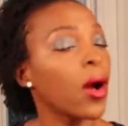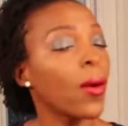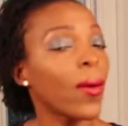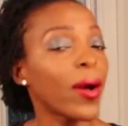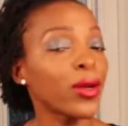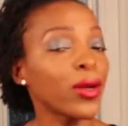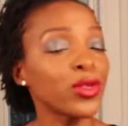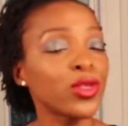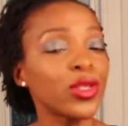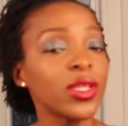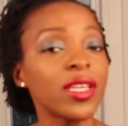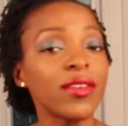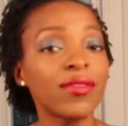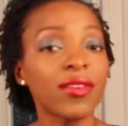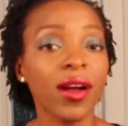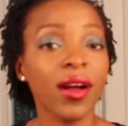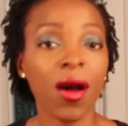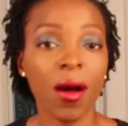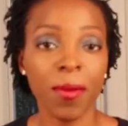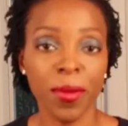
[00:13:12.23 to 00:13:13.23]
why don't you leave
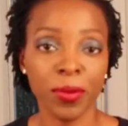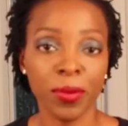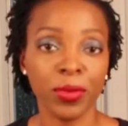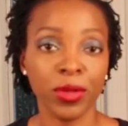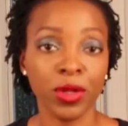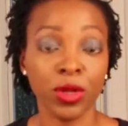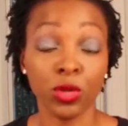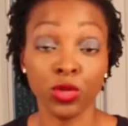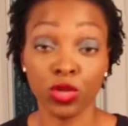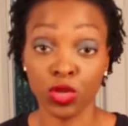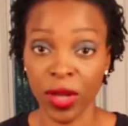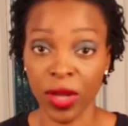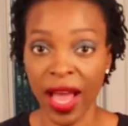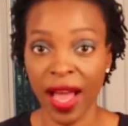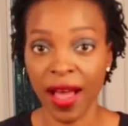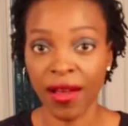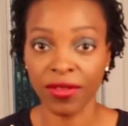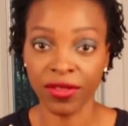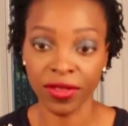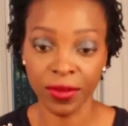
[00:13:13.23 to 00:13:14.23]
a comment below? Do you
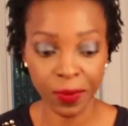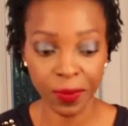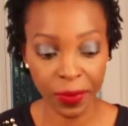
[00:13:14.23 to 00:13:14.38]
have